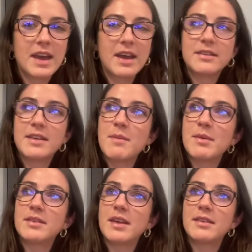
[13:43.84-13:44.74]
his name
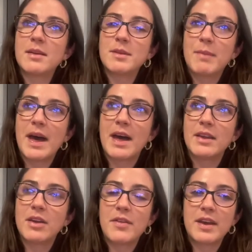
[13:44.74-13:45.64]
is
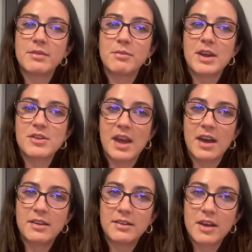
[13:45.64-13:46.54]
Ben. I think he's from Reach
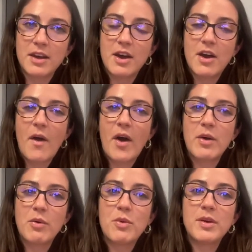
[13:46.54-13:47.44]
Desk. I
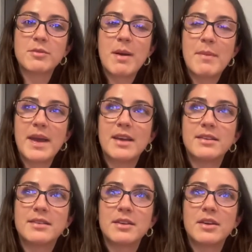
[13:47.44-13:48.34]
always remember
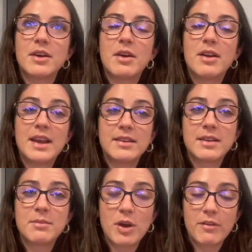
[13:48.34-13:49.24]
his
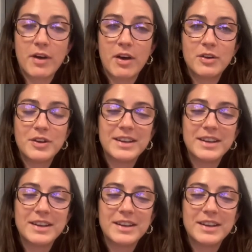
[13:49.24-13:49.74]
LinkedIn profile